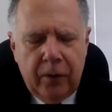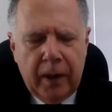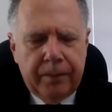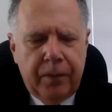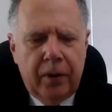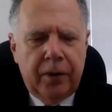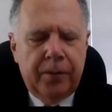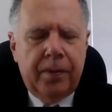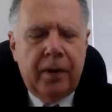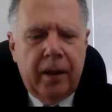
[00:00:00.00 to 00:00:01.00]
correct. Part of
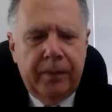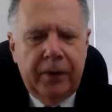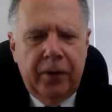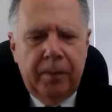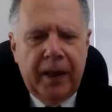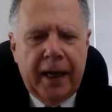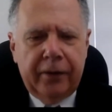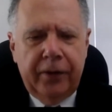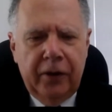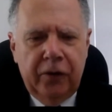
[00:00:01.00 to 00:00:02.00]
the problem is the
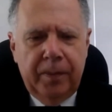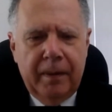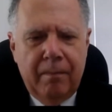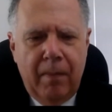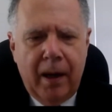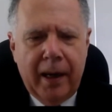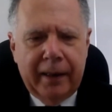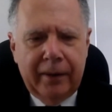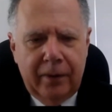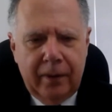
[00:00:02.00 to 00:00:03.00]
Black Sea has been
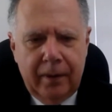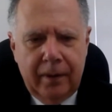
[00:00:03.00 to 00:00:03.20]
mined,